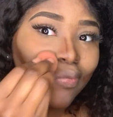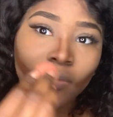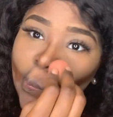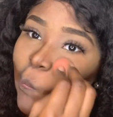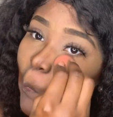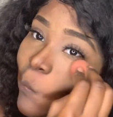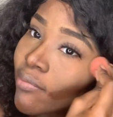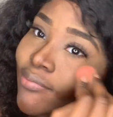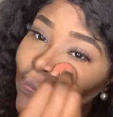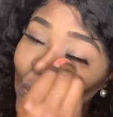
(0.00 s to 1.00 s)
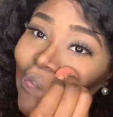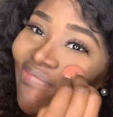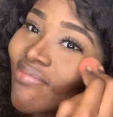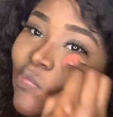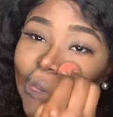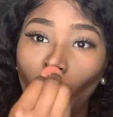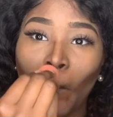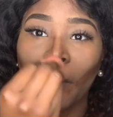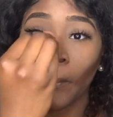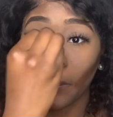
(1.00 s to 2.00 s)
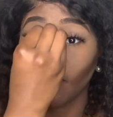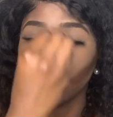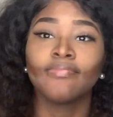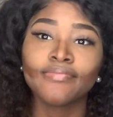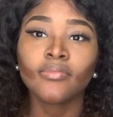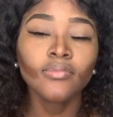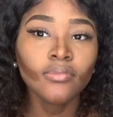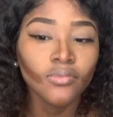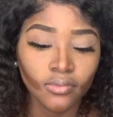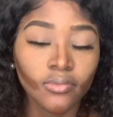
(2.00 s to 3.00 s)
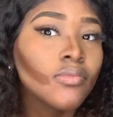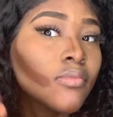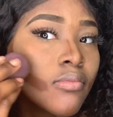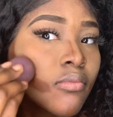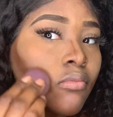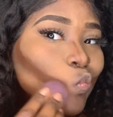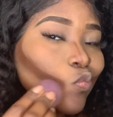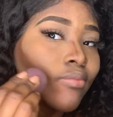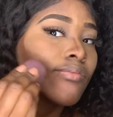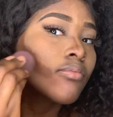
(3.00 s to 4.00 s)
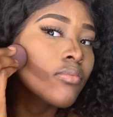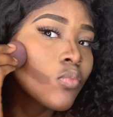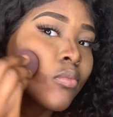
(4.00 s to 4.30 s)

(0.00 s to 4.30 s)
I just go straight into the concealer because I'm looking for that natural look.